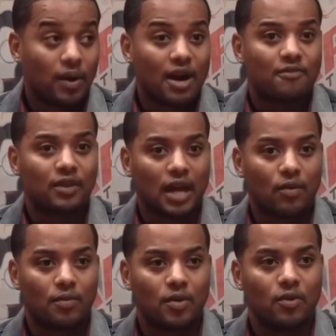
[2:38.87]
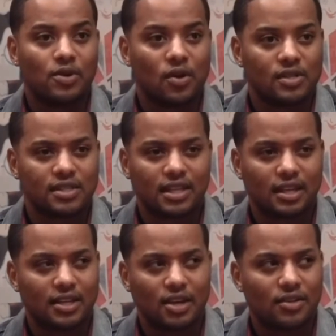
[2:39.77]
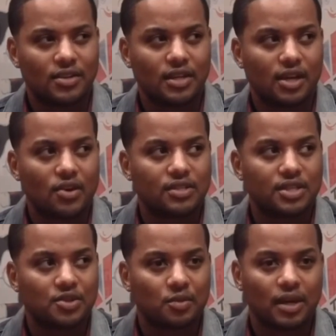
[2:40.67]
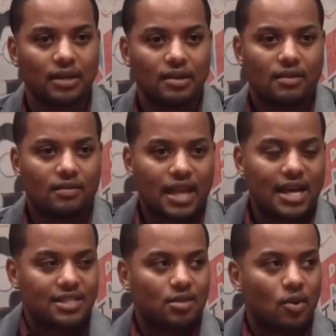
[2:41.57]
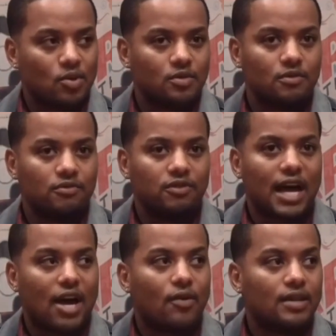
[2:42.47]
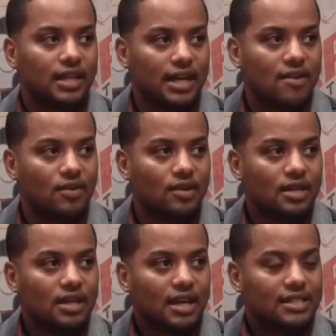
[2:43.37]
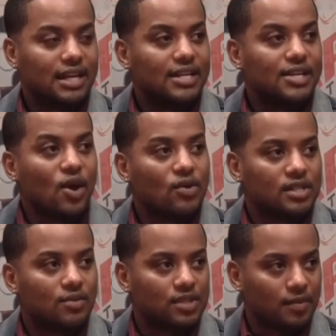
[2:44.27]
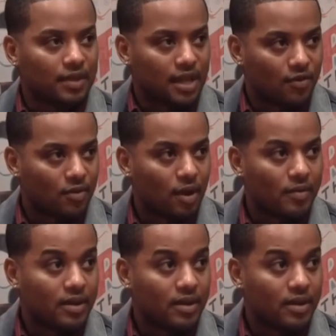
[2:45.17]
But I feel like when people notice and say like, "Yo, you didn't curse, did you?" I'm like, that's the most flattering thing ever because they noticed there was something different about me.